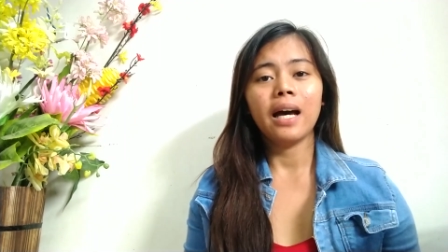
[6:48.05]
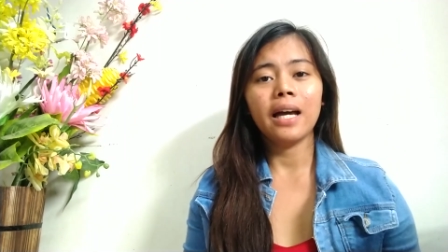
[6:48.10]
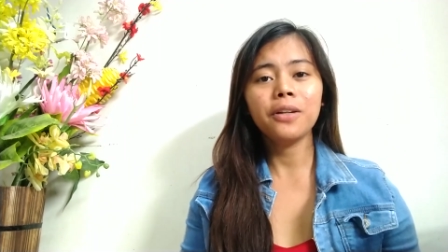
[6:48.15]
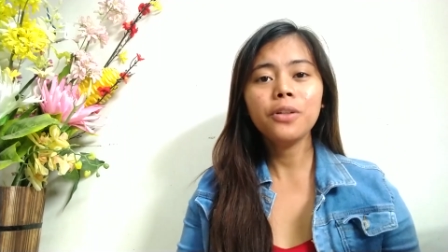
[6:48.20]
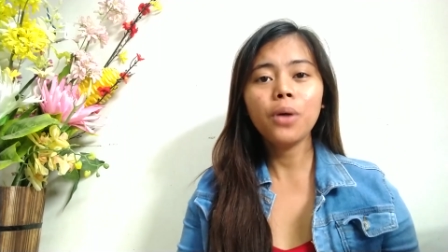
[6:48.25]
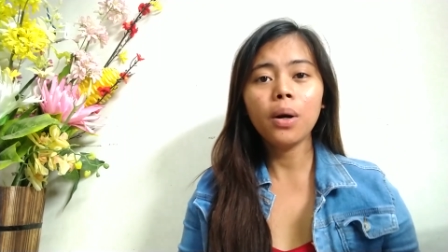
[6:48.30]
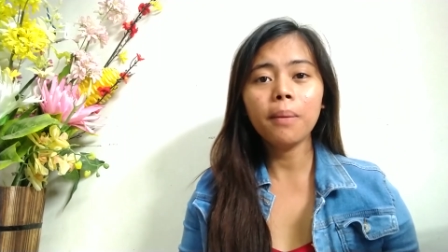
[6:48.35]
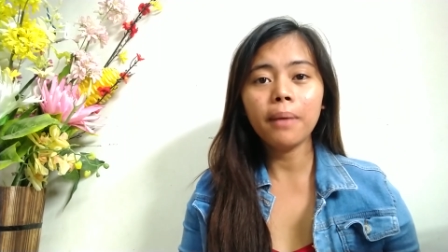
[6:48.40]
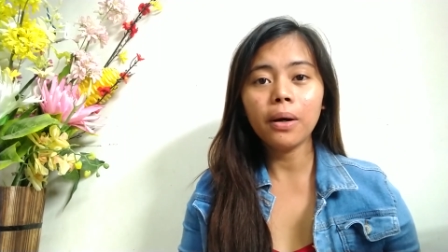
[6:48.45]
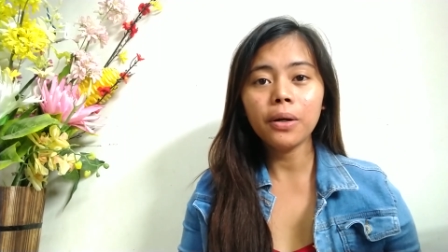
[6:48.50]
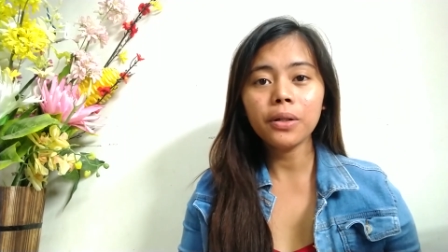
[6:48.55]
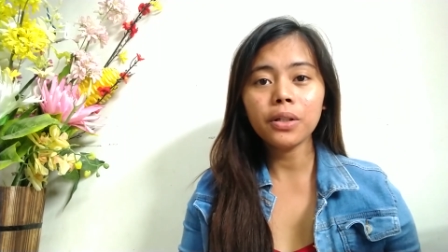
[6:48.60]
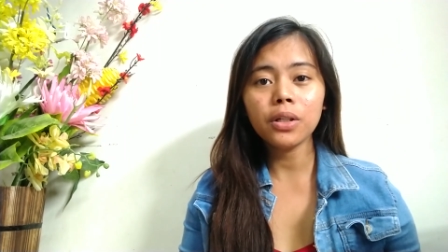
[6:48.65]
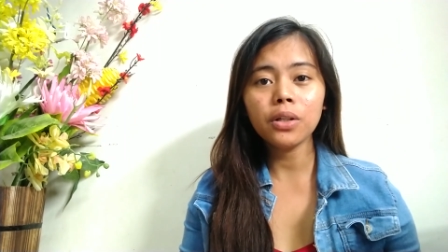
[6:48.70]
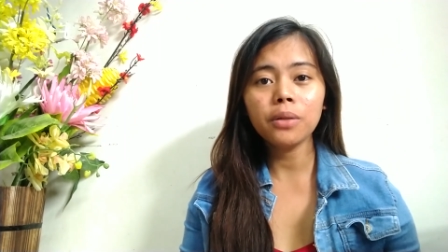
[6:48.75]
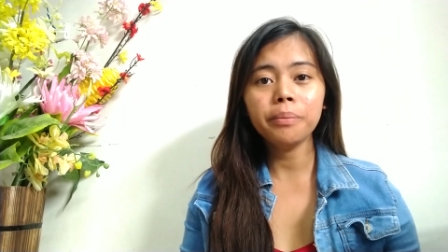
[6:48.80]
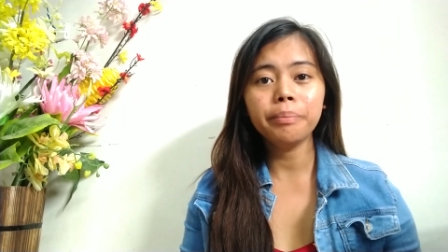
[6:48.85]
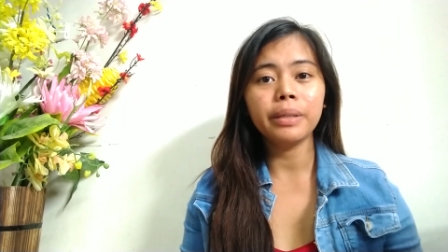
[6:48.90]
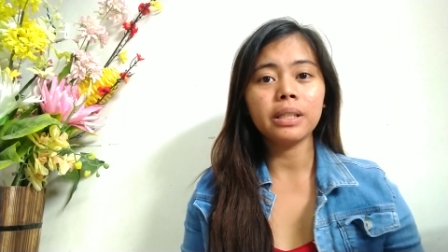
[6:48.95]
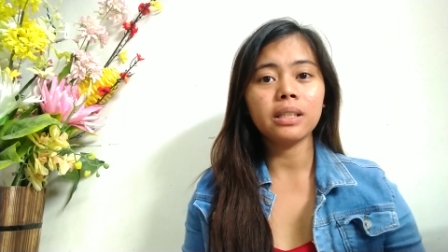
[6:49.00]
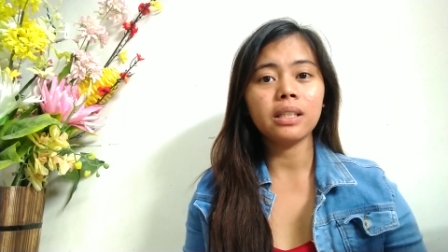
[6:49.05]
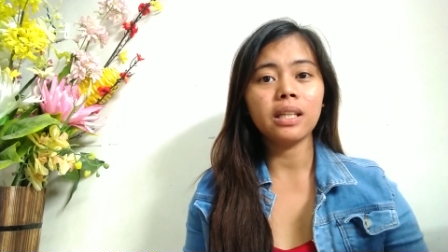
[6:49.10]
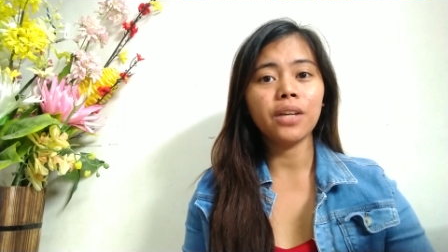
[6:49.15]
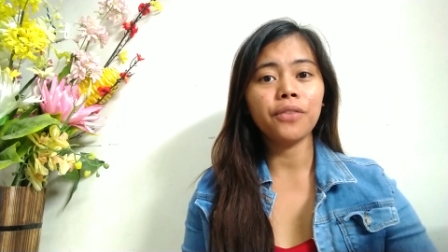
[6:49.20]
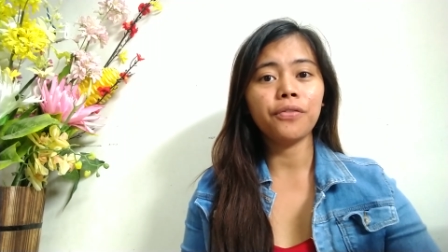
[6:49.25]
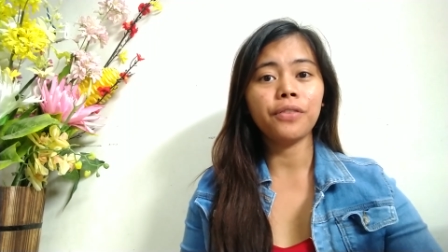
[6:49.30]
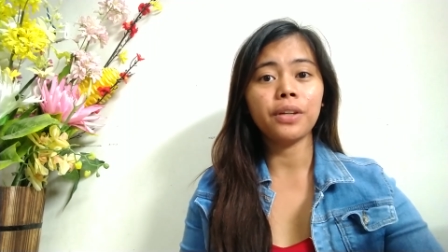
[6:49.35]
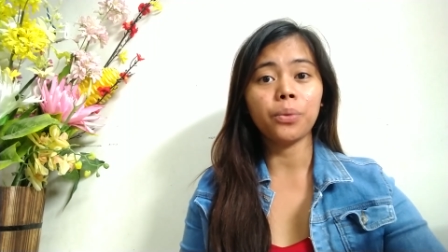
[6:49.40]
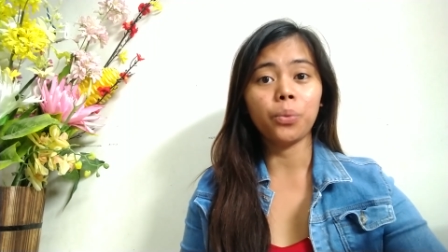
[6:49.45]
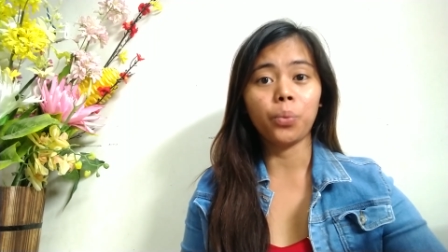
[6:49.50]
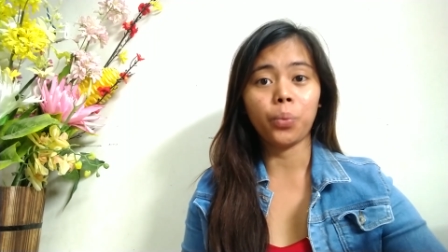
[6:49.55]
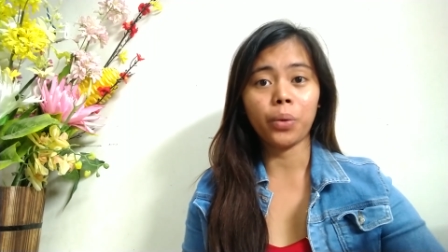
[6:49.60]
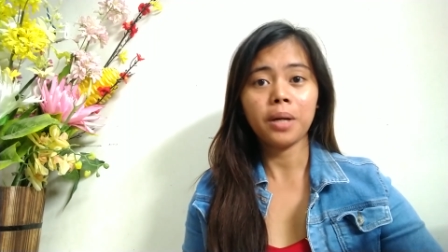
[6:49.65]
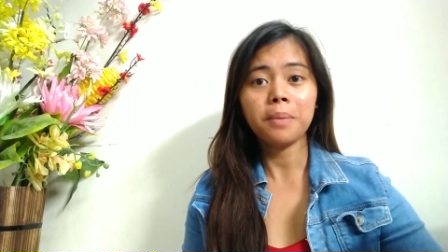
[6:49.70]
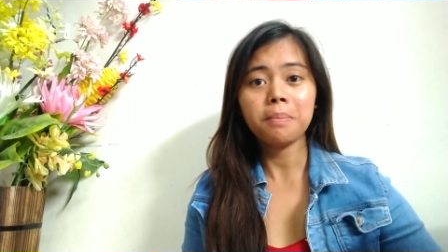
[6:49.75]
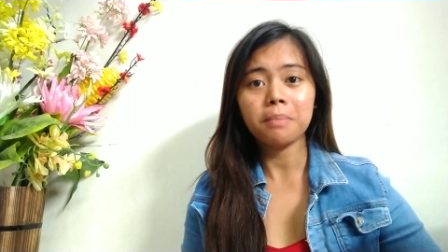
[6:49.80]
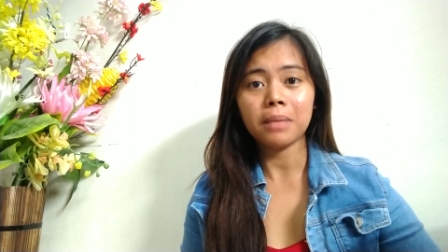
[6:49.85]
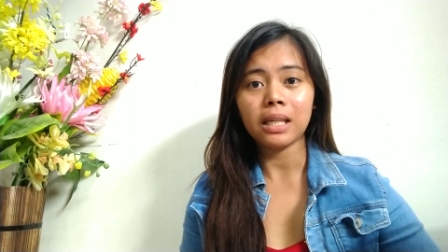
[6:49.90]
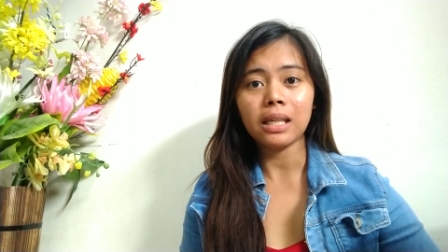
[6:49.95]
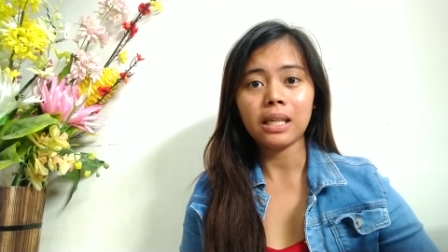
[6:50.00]
I don't know about you, but if it were
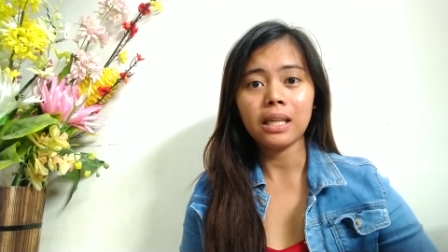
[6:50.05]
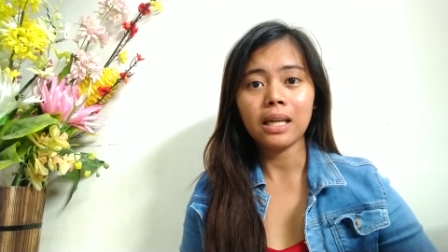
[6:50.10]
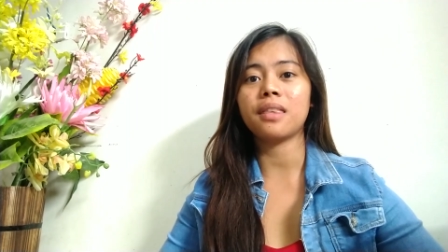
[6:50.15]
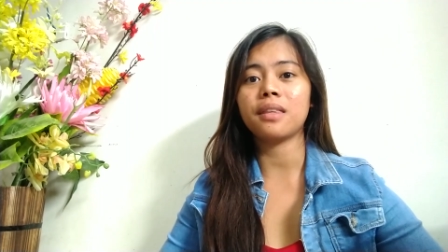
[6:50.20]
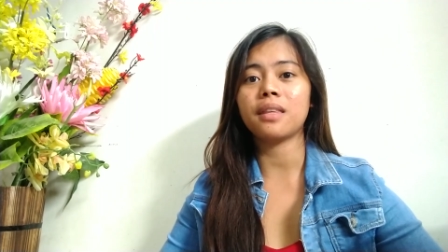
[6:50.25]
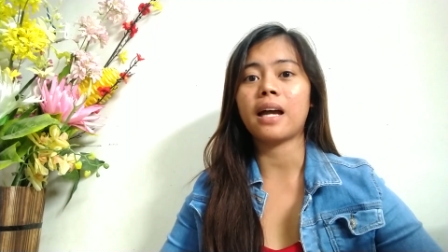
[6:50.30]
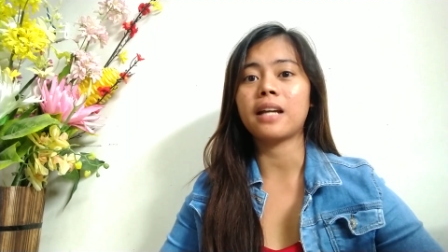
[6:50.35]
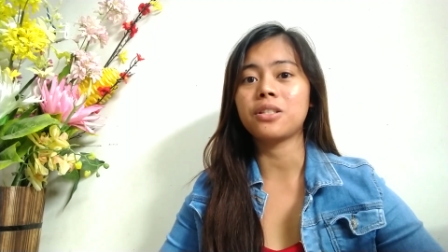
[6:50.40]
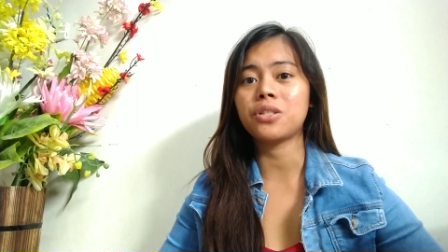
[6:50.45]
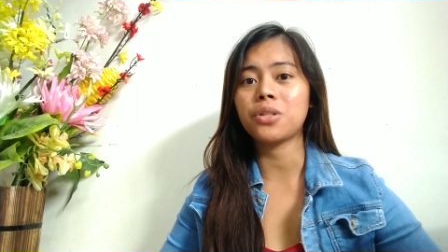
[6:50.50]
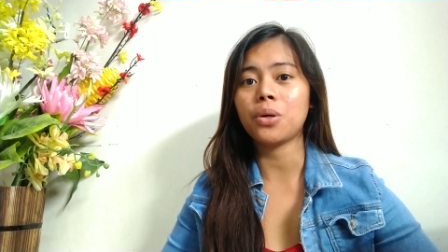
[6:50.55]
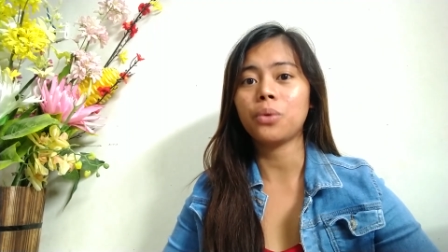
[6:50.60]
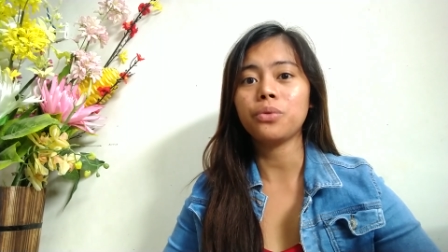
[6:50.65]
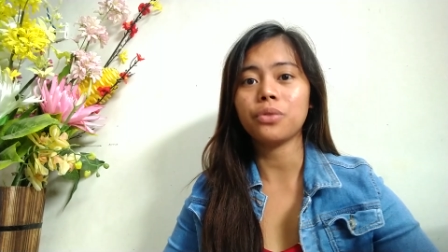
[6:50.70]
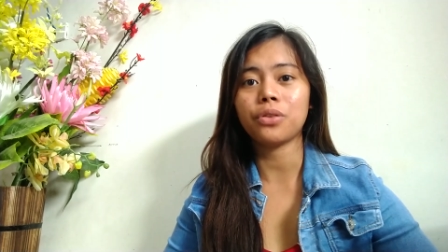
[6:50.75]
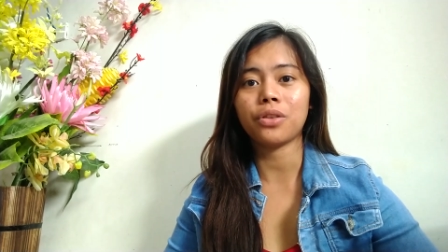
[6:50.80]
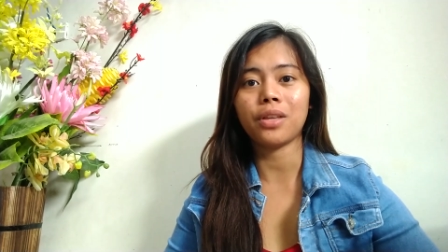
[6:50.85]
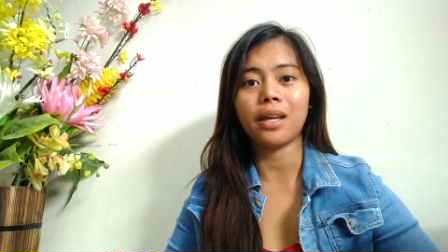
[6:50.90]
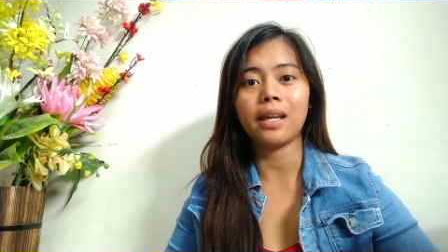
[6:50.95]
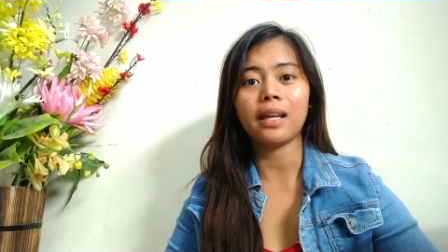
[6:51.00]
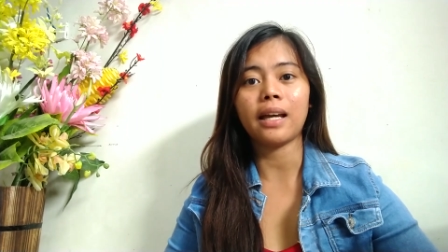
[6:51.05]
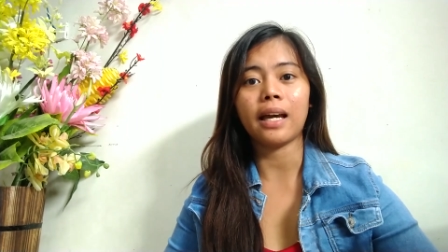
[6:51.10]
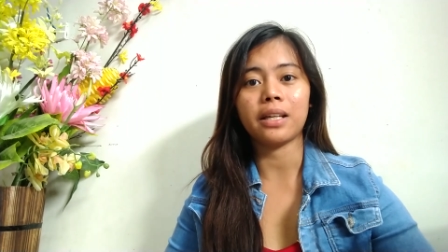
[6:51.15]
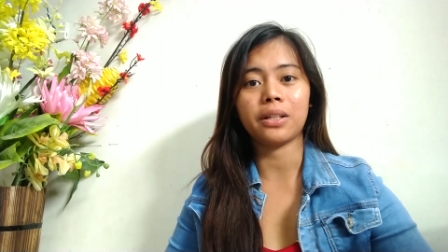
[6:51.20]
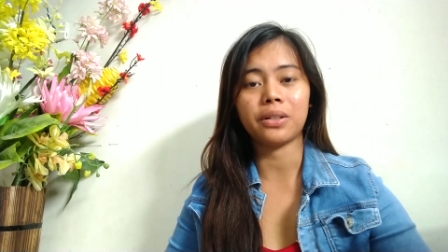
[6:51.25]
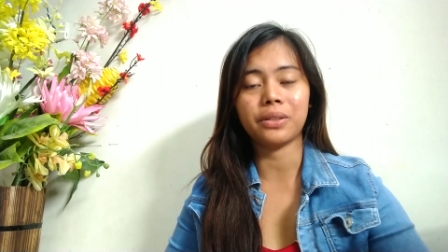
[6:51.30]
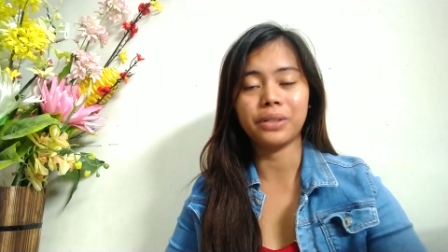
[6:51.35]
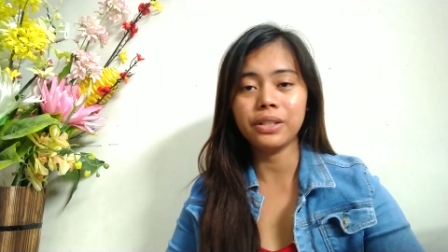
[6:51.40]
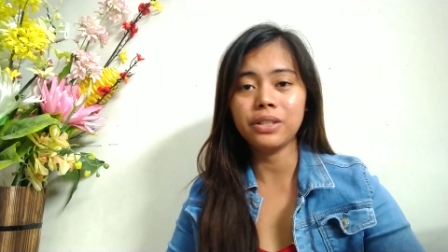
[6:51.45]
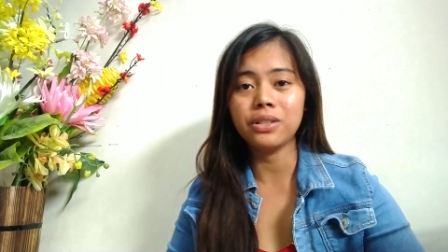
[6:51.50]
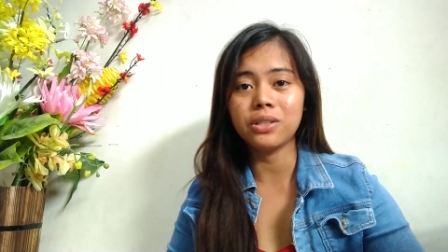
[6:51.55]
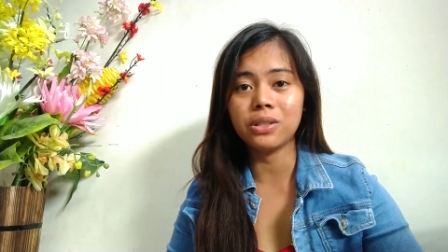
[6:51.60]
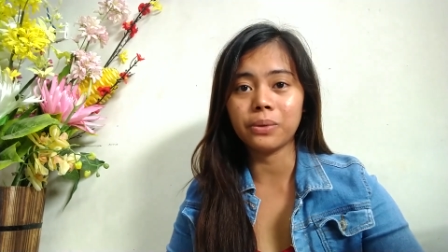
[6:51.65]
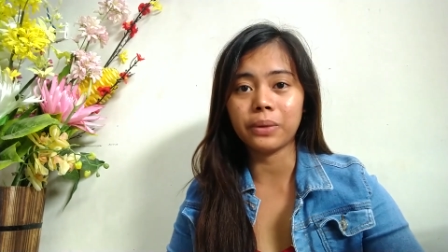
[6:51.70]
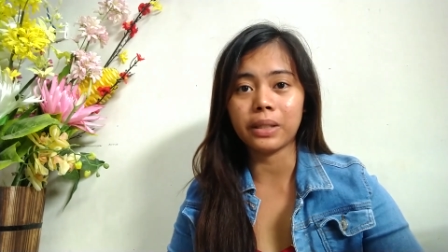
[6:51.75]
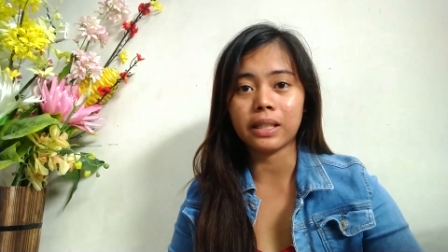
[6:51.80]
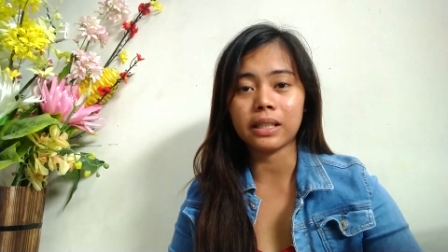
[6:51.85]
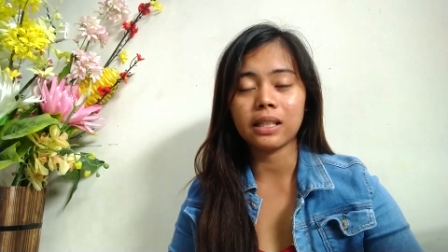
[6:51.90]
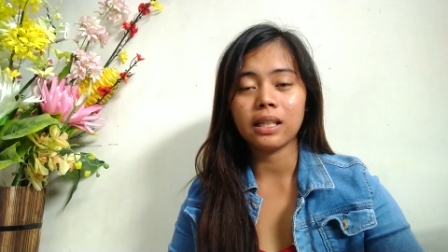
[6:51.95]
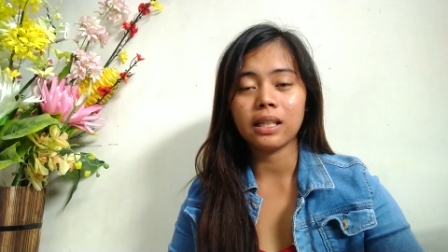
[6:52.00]
me, I don't think I could do it.